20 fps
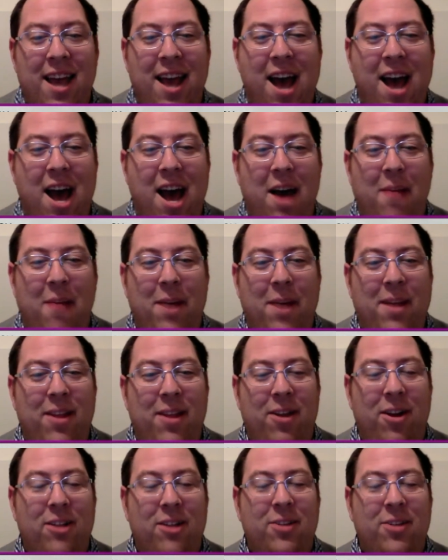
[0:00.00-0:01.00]
and
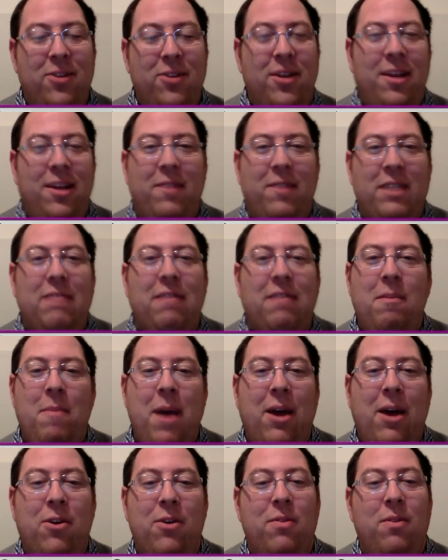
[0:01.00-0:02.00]
they're also going to give us
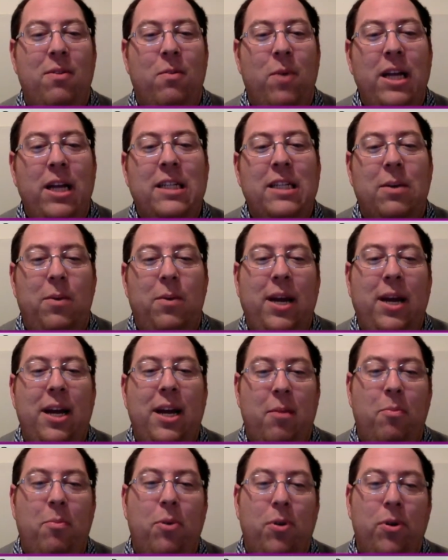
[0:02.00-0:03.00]
feedback on ways that we
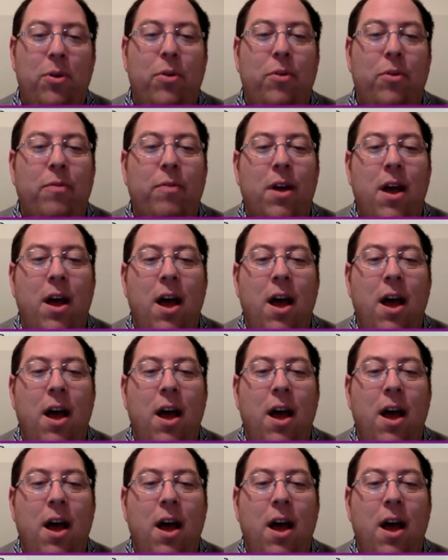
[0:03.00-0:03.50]
can improve.